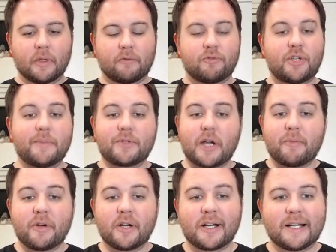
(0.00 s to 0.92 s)
James
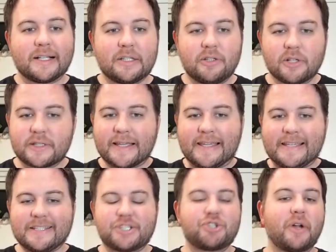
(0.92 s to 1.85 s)
Reimer looks like
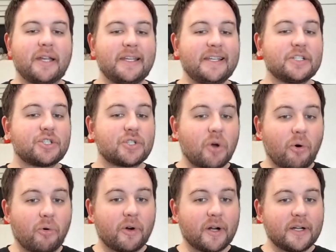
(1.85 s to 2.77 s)
he's trending
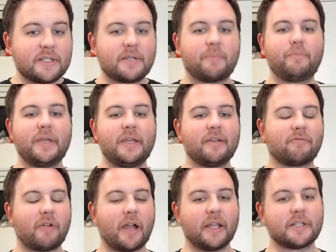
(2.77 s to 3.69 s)
towards being
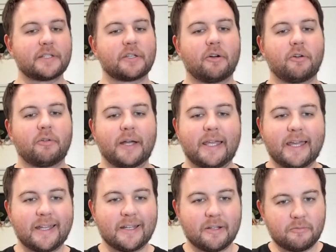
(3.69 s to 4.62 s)
ready. So
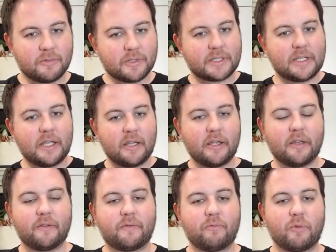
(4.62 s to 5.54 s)
again, we'll see
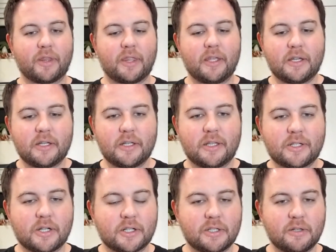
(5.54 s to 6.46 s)
if what the the
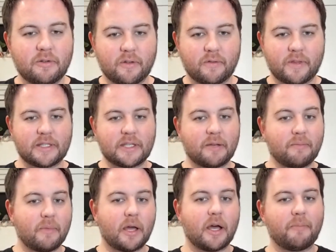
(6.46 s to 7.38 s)
Sharks do if they send
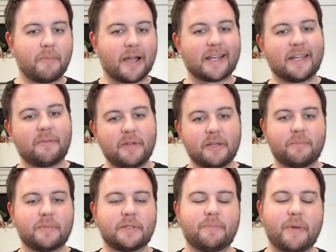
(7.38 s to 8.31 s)
uh,
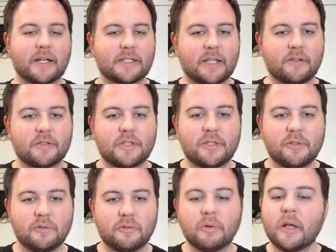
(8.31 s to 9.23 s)
back down
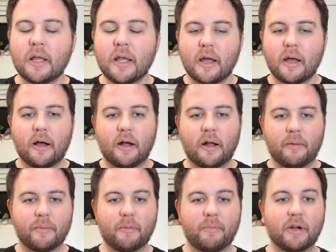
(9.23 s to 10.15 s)
to
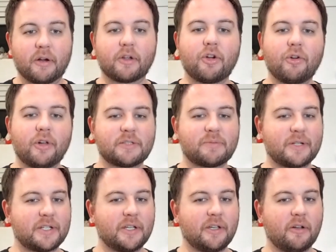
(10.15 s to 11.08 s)
um, the Barracuda,
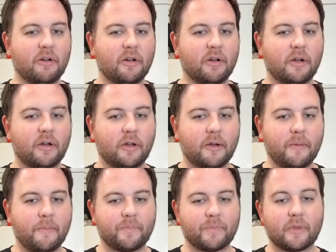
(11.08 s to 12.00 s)
especially
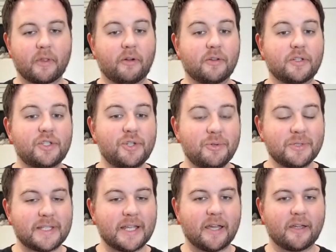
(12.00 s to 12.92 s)
on on
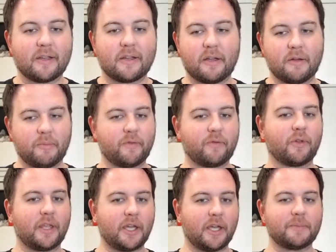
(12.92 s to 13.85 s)
Tuesday before
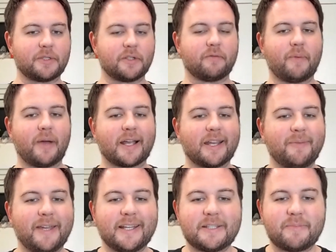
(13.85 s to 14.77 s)
the game. So if
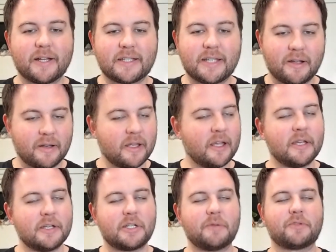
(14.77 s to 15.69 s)
Makiniemi heads back down,
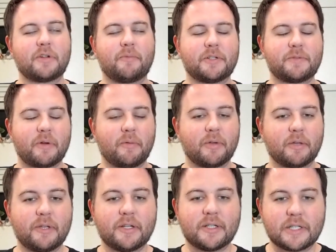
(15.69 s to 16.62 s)
James Reimer is probably going
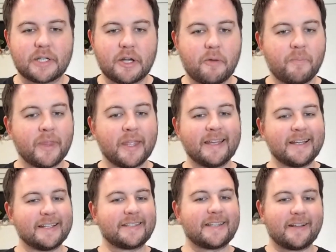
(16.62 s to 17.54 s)
to be good to go
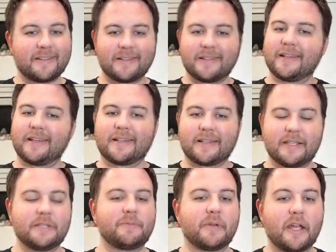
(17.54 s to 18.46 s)
sound like
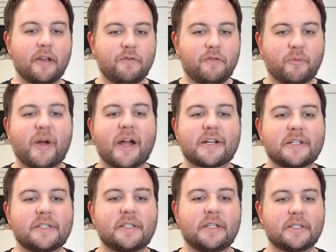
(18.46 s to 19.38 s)
he's been getting full
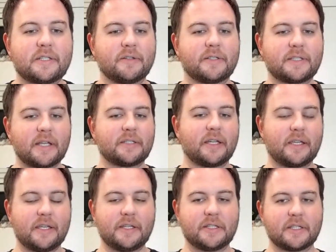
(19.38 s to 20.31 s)
practices in, so it sounds like
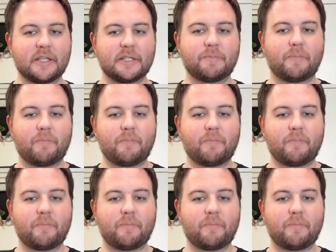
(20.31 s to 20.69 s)
he's he's